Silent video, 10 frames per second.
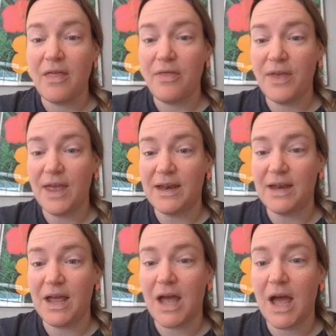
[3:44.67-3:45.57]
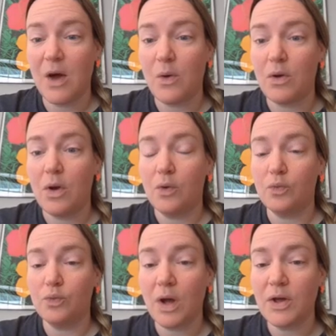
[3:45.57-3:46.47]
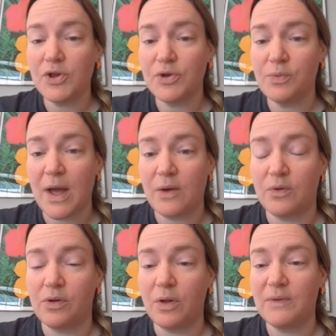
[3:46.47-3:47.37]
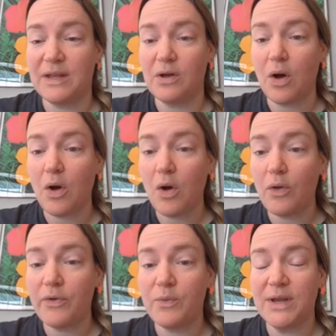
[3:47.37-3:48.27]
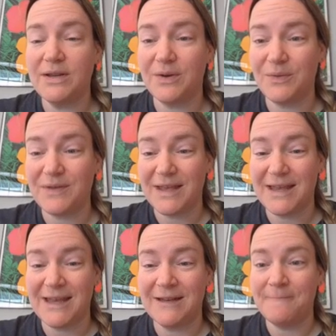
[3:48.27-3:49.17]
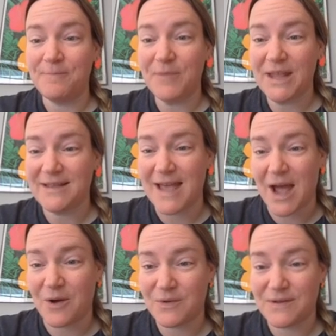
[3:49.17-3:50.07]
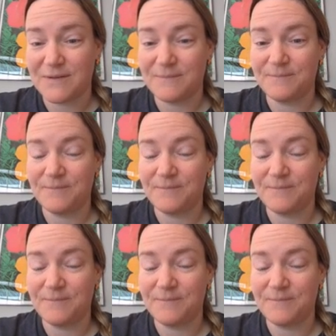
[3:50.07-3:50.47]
Then Owl rushed around closing all the windows in his house.